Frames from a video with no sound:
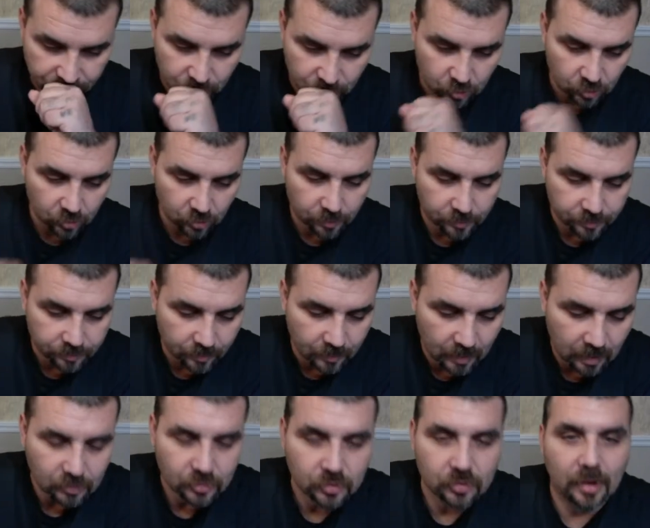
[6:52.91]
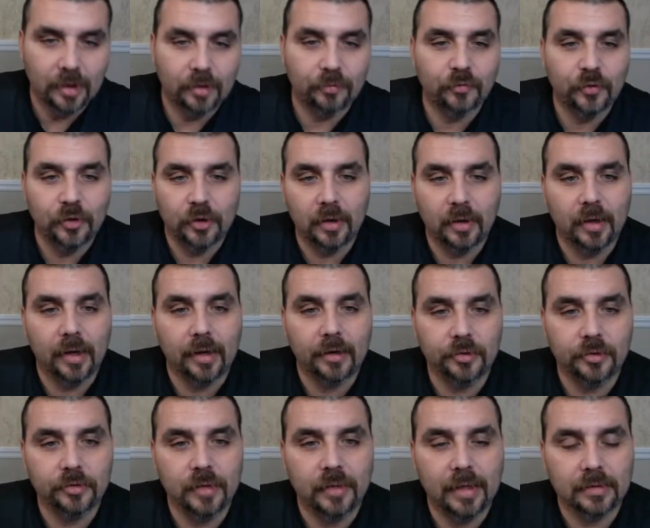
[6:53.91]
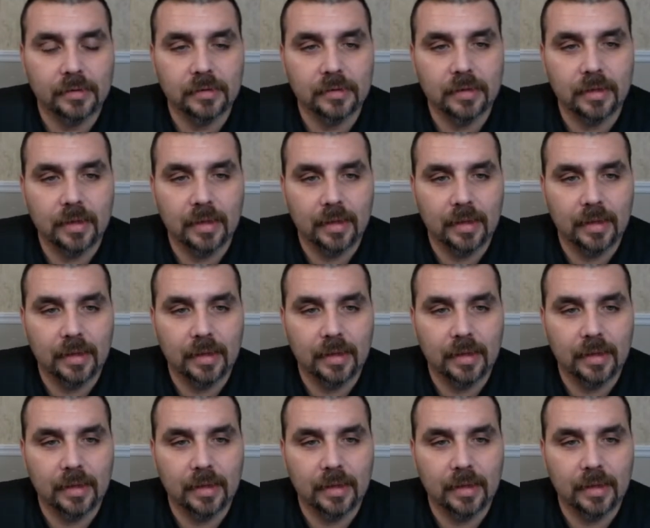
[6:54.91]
So I was trying to figure out how to do that today.